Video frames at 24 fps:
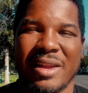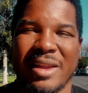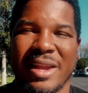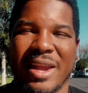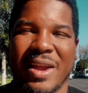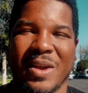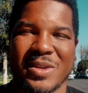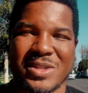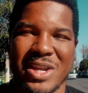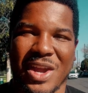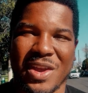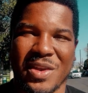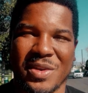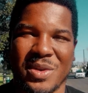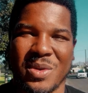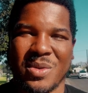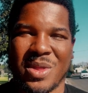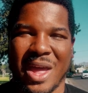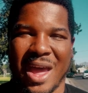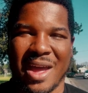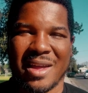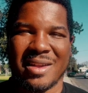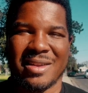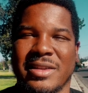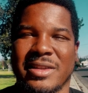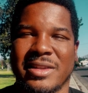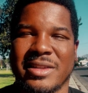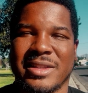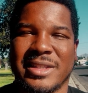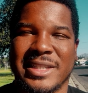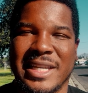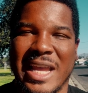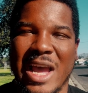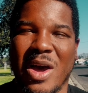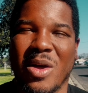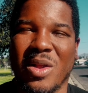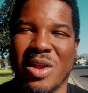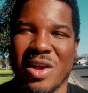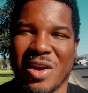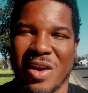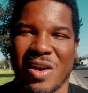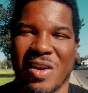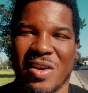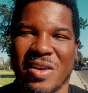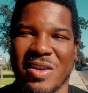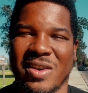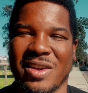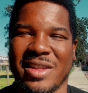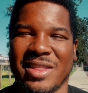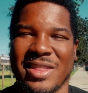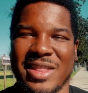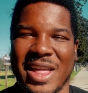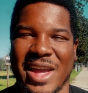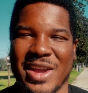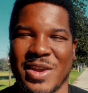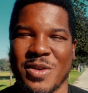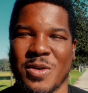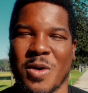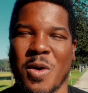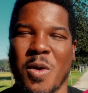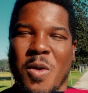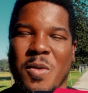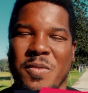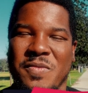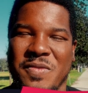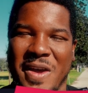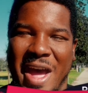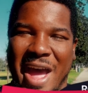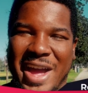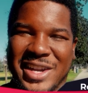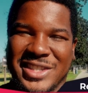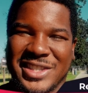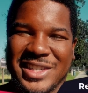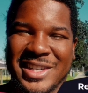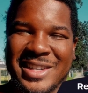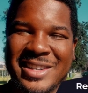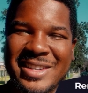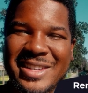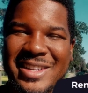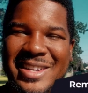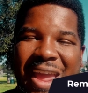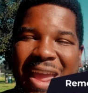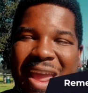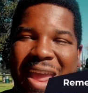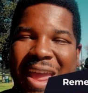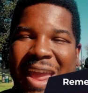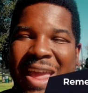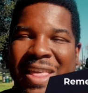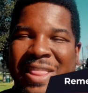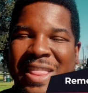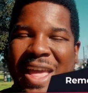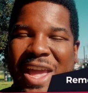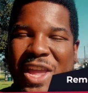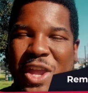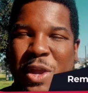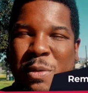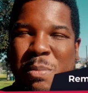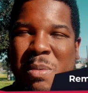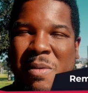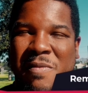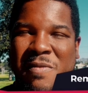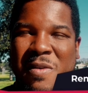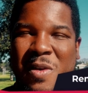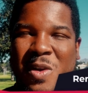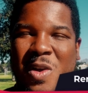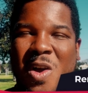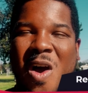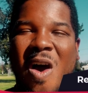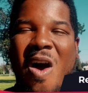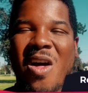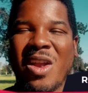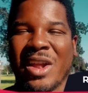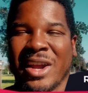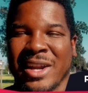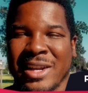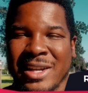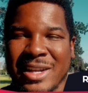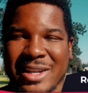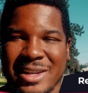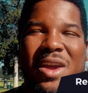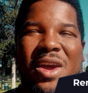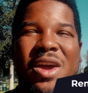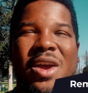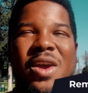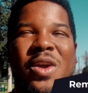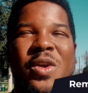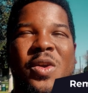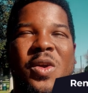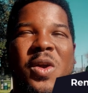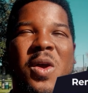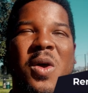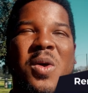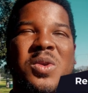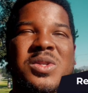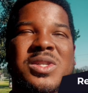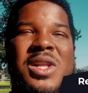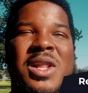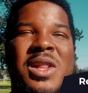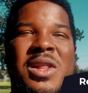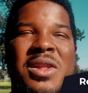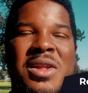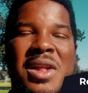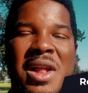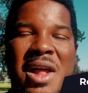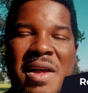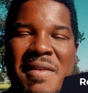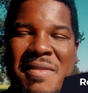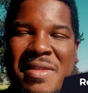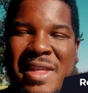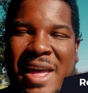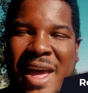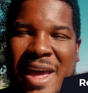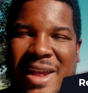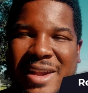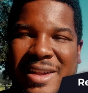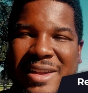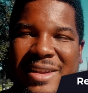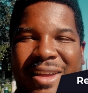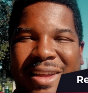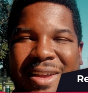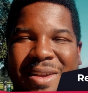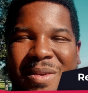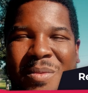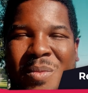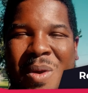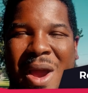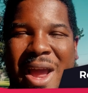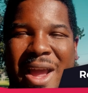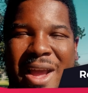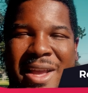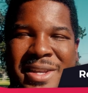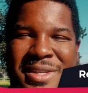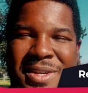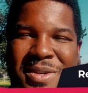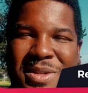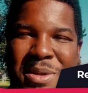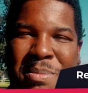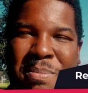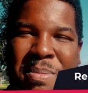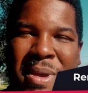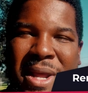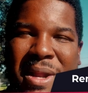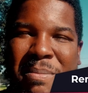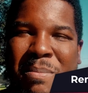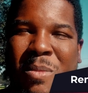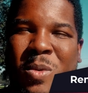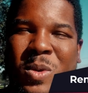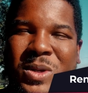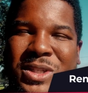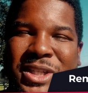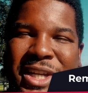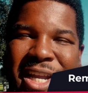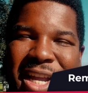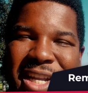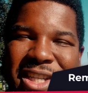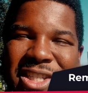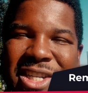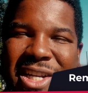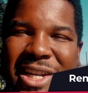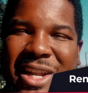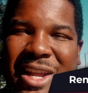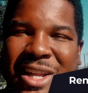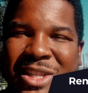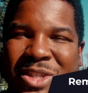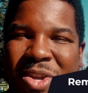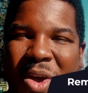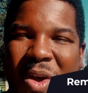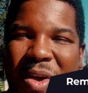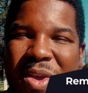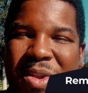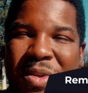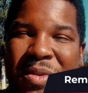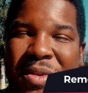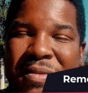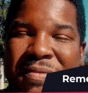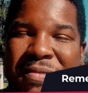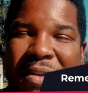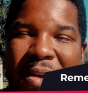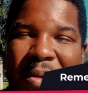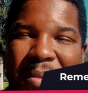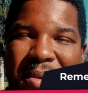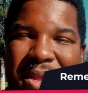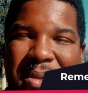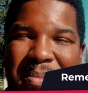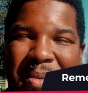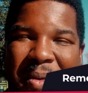Here's how you do that. Tell her that you're old fashioned and that you prefer calling. Girls love that, right? Because there's a bit more tension in talking on the phone with a